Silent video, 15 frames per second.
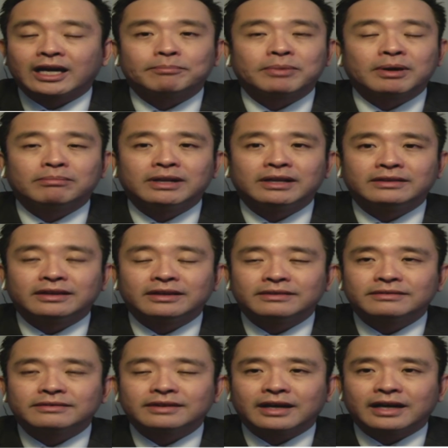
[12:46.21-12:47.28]
capabilities,
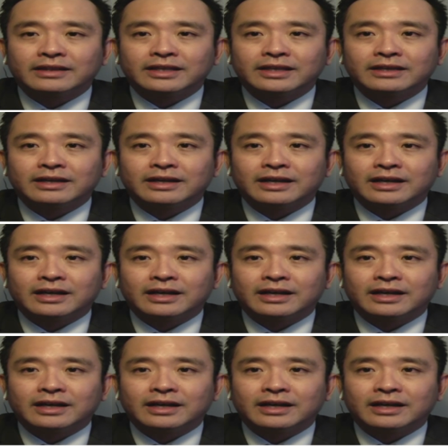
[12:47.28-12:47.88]
I think